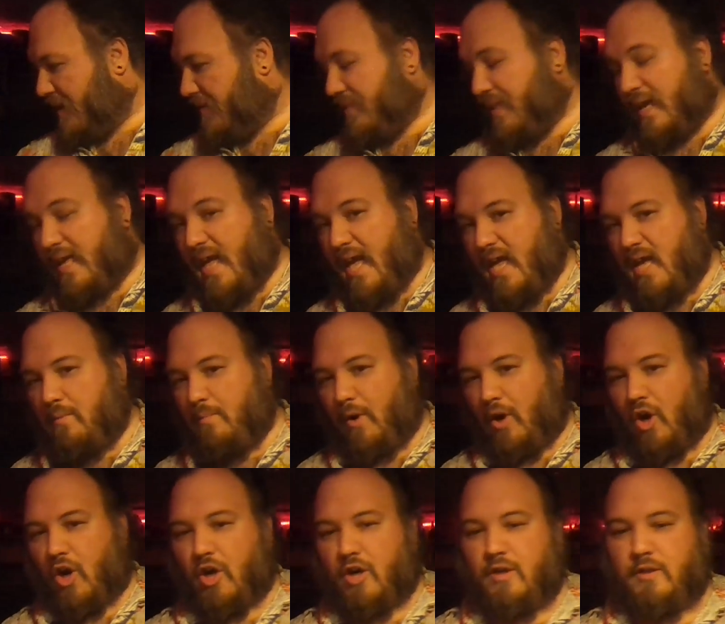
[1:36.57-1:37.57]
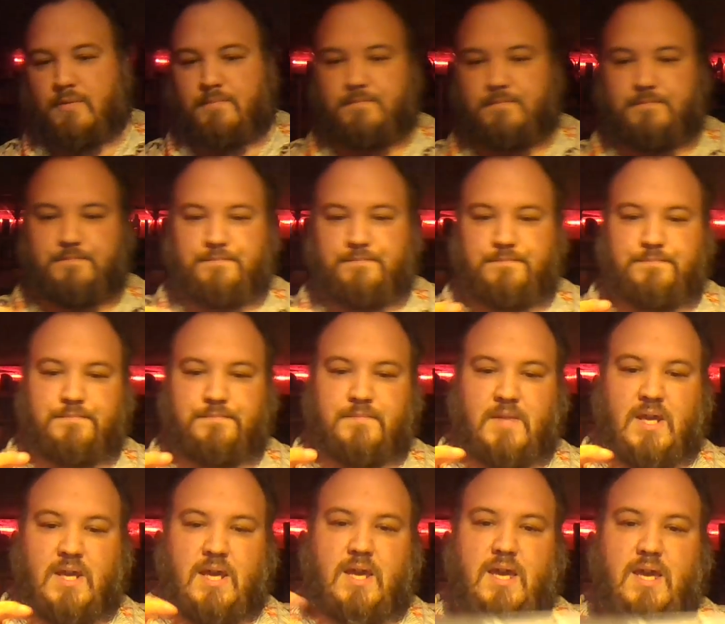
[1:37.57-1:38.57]
the K-bar
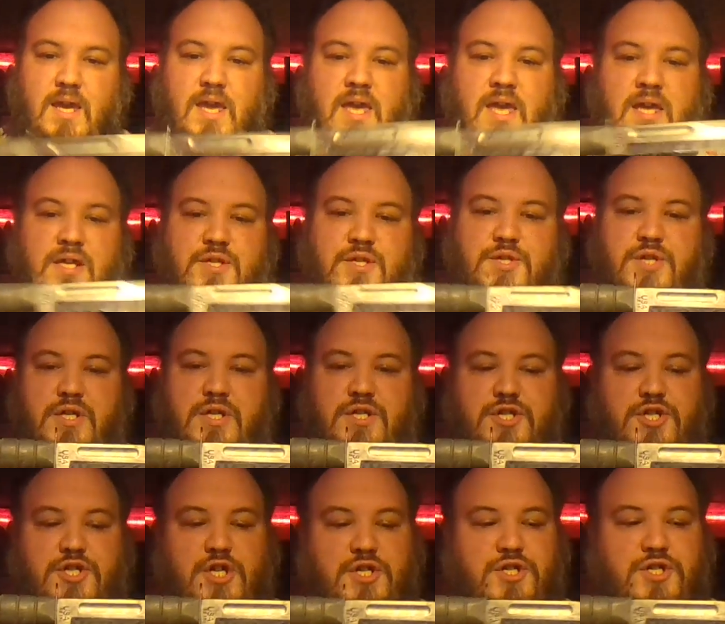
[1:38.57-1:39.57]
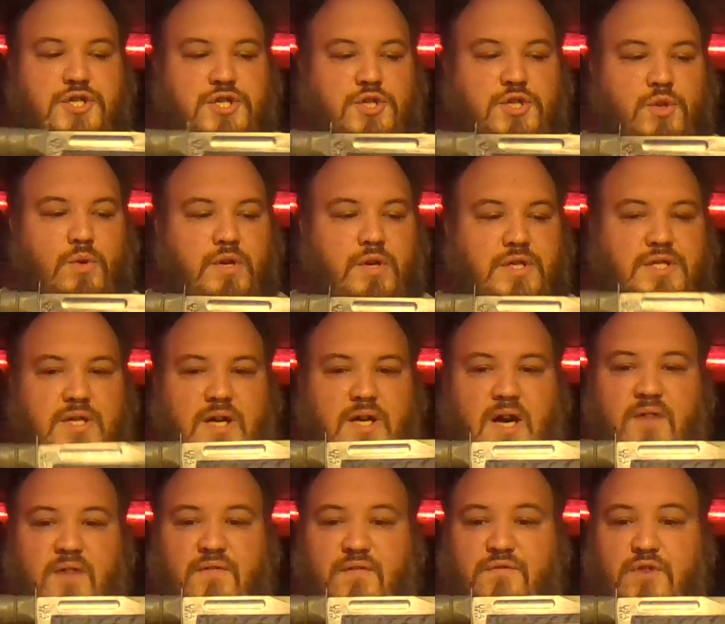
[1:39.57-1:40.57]
is just short
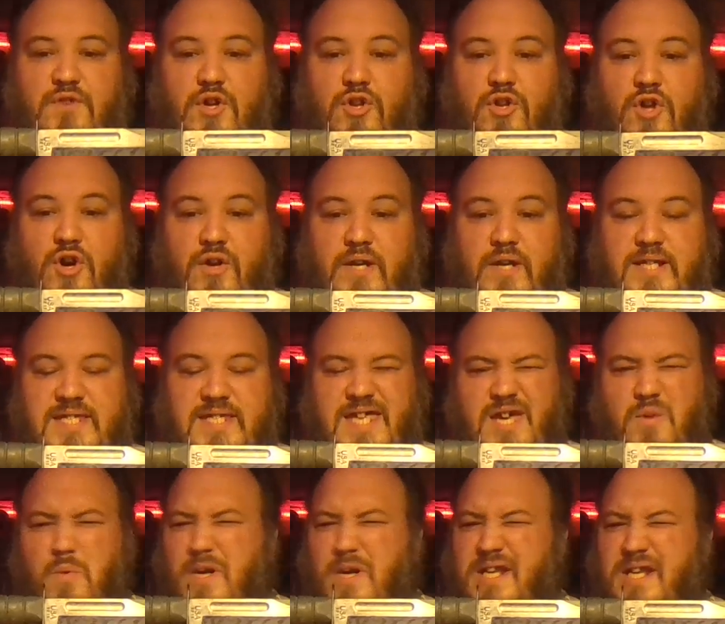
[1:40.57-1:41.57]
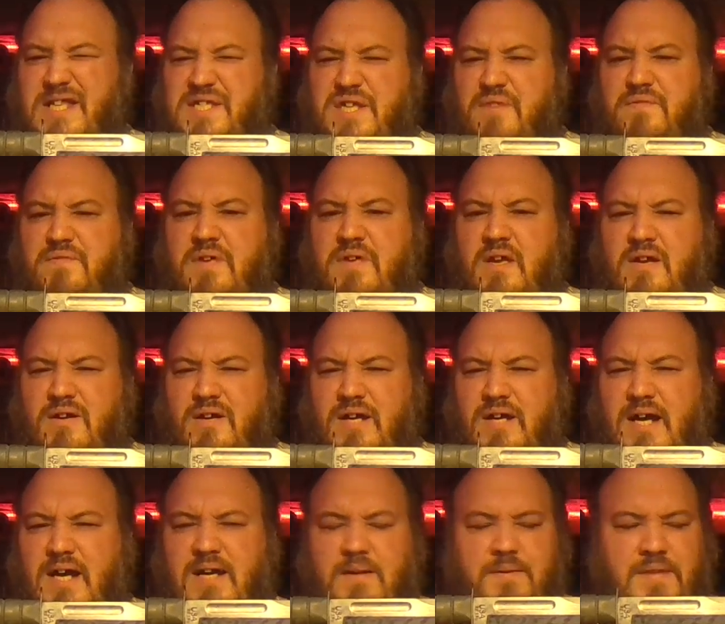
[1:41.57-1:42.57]
of a foot long. It's like 11
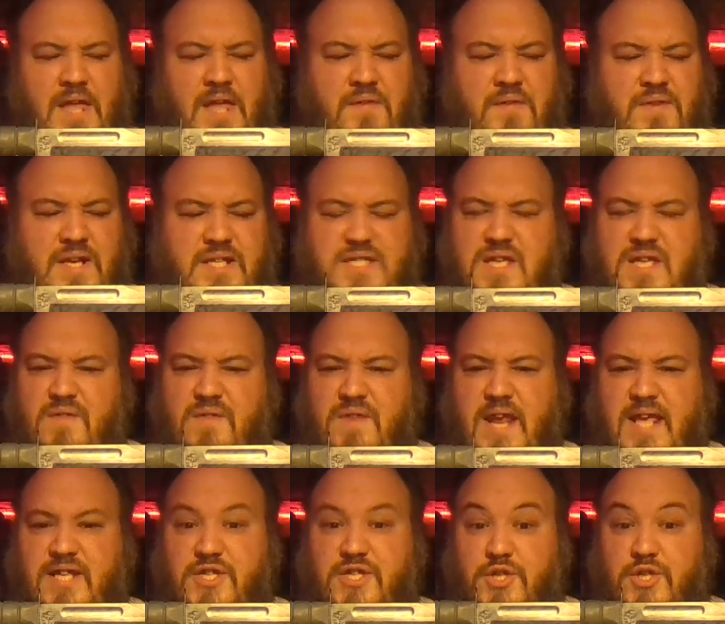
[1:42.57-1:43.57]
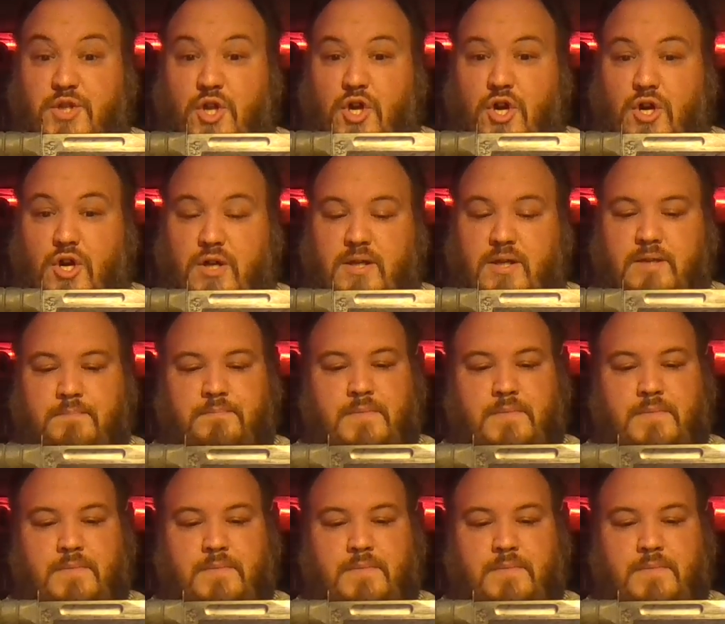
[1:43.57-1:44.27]
7/8 long,